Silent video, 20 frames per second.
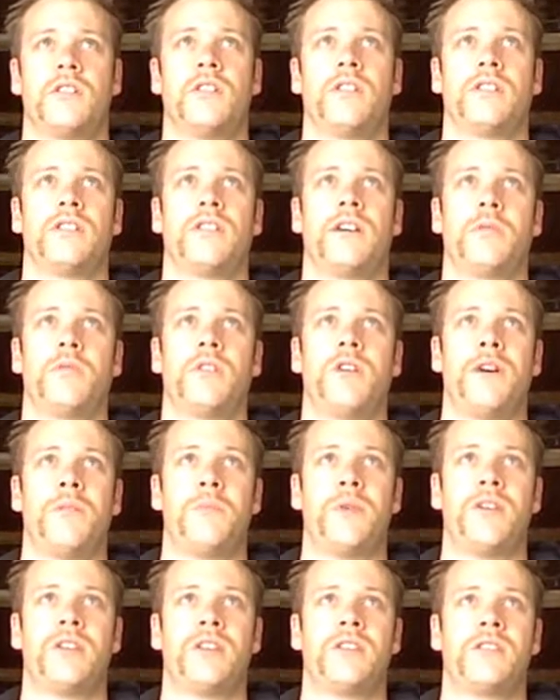
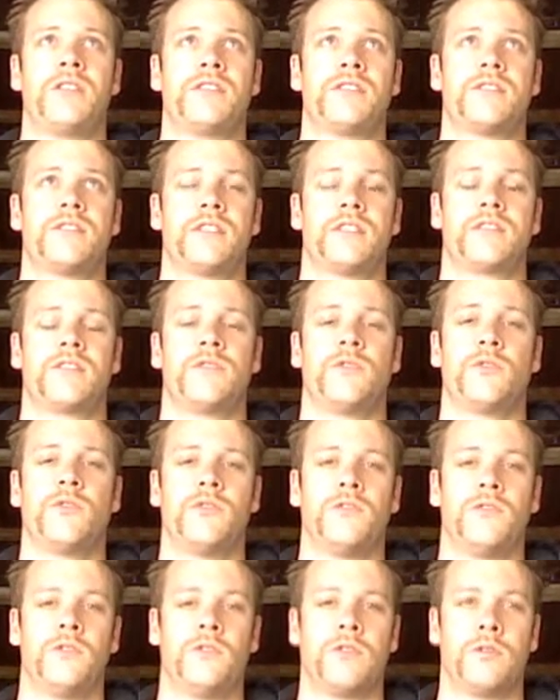WLP
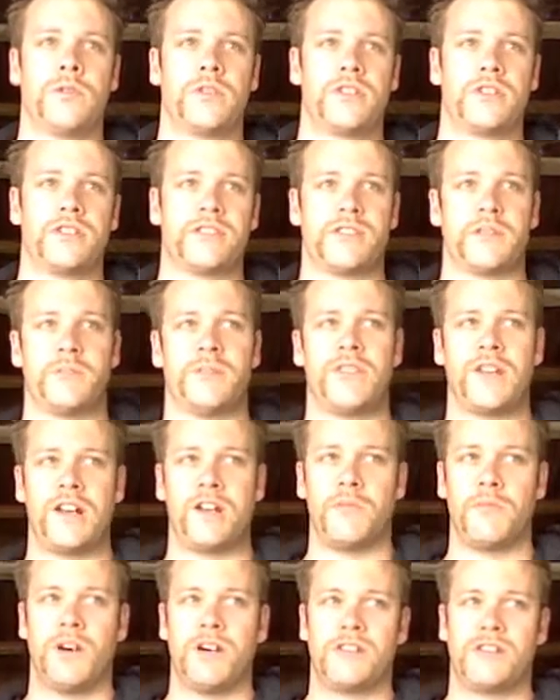644, which is the
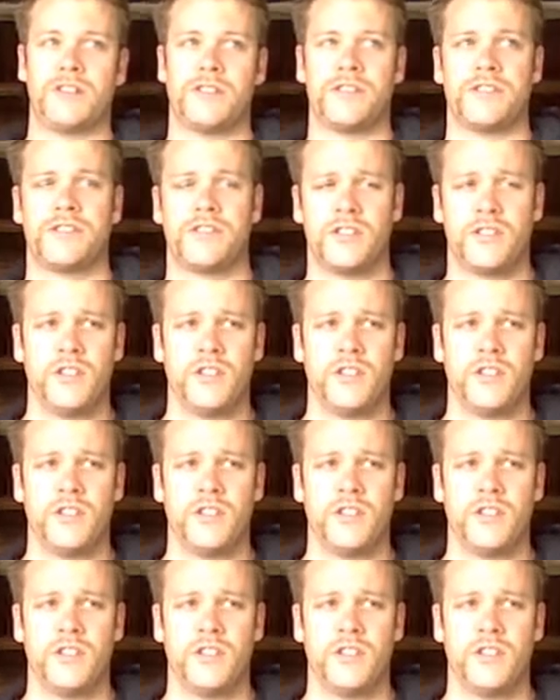Brettanomyces,